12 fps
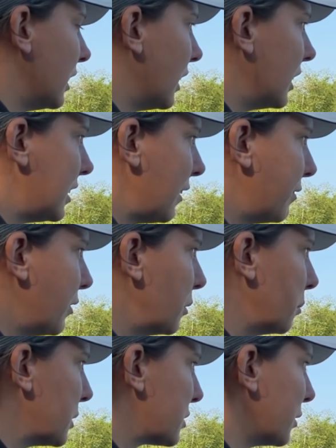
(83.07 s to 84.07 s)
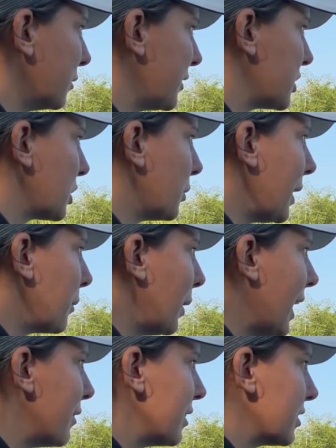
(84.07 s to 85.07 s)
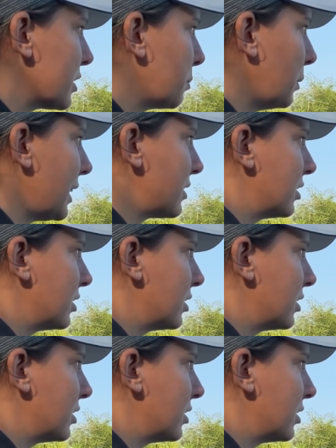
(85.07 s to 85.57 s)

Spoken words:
are different, but some fish are quite wary of the splash,